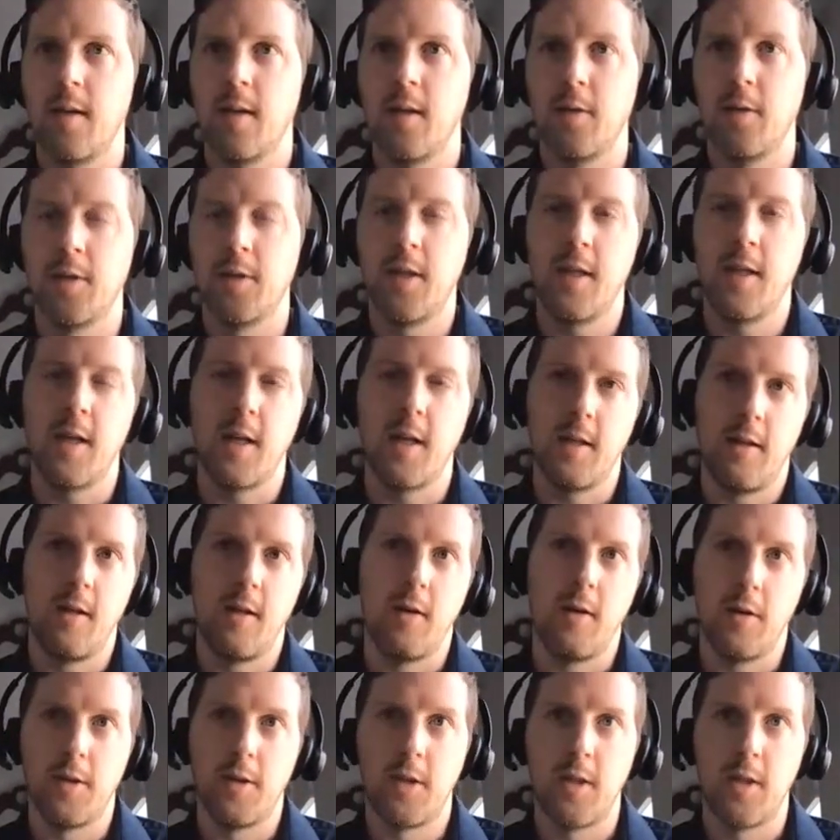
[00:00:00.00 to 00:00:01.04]
You'll see that
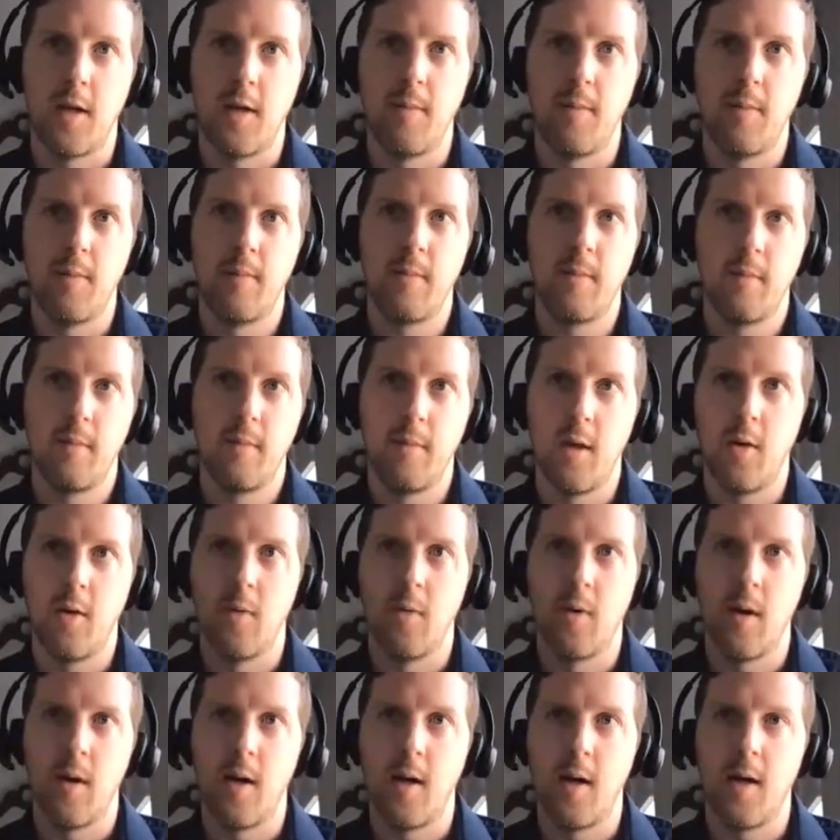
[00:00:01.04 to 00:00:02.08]
there are some
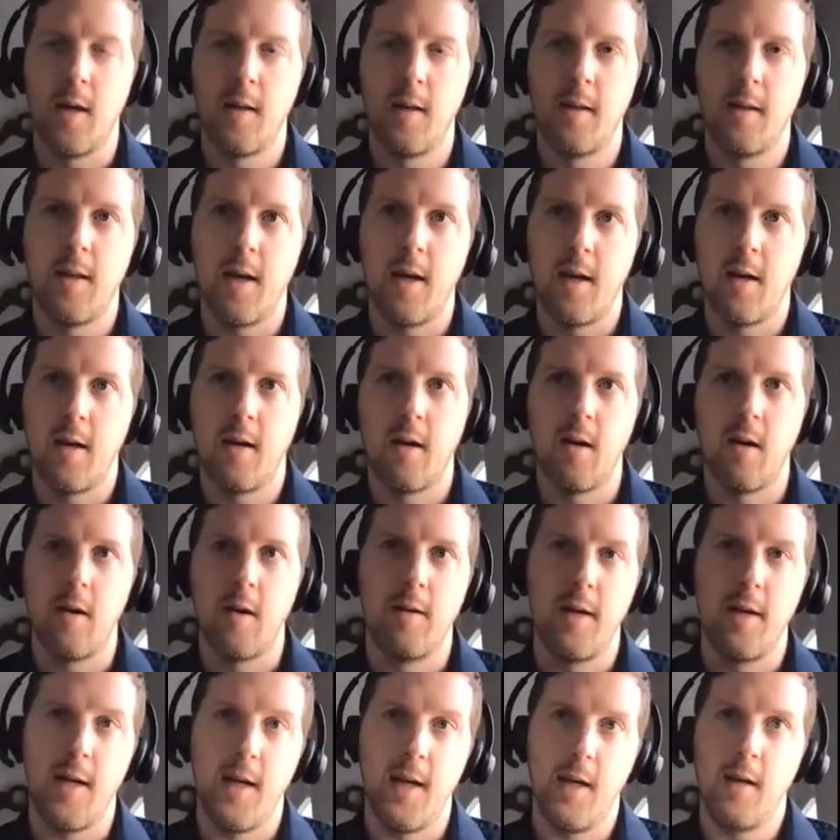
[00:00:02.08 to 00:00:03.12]
lower on that are
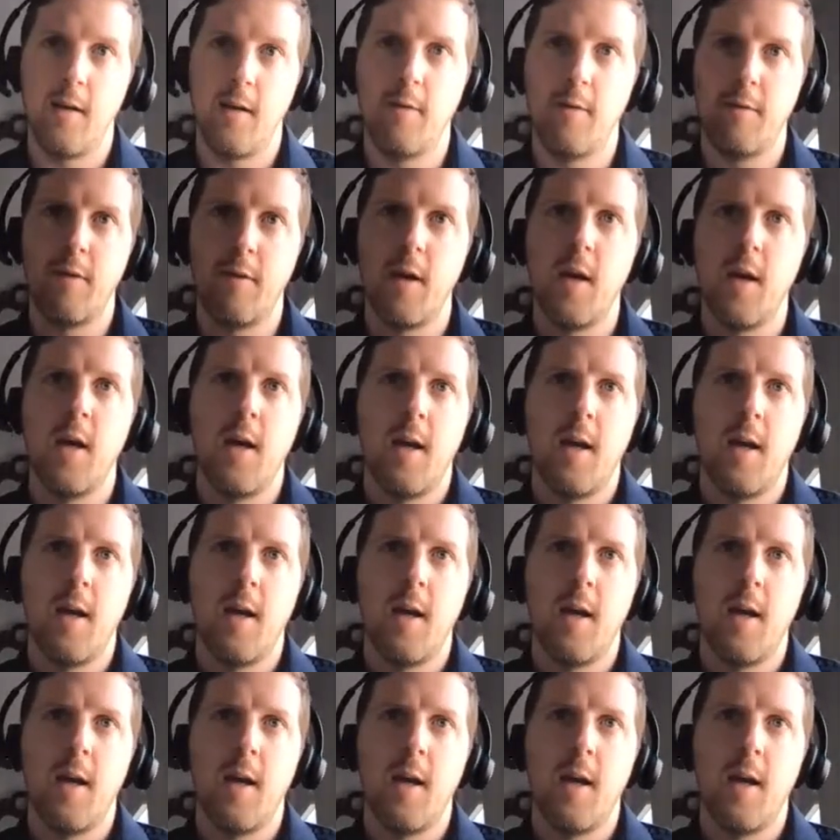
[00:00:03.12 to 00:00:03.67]
negative,